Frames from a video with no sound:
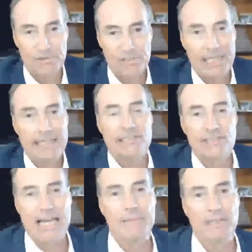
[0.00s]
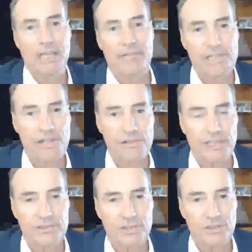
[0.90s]
percent in the same 11
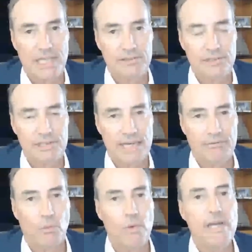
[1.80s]
years since 2007.